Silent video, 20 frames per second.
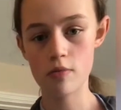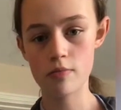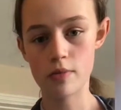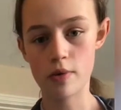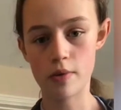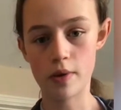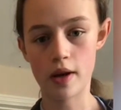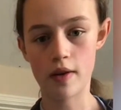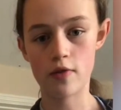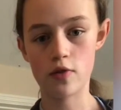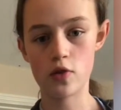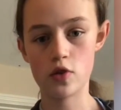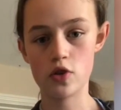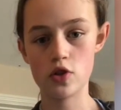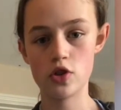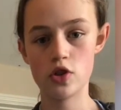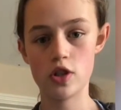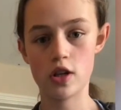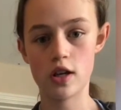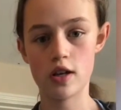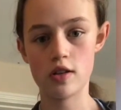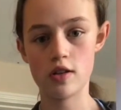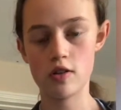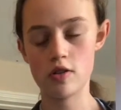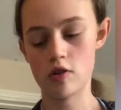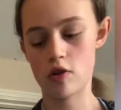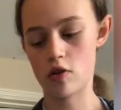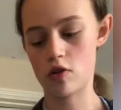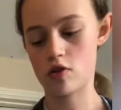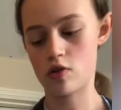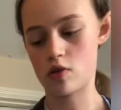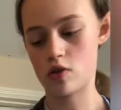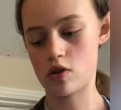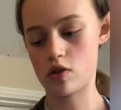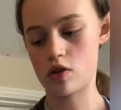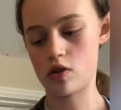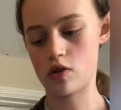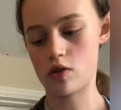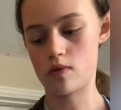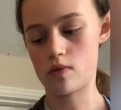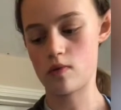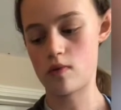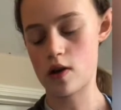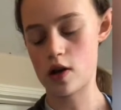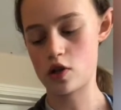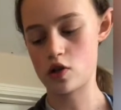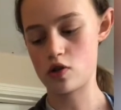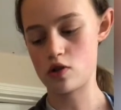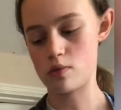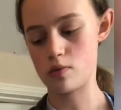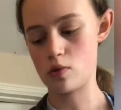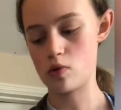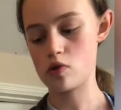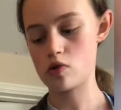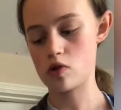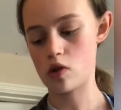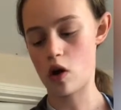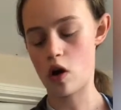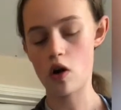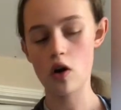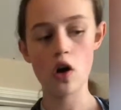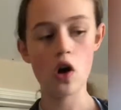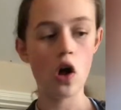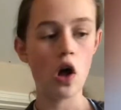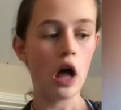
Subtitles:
but we haven't got chicken stock, so we're going to use vegetable stock,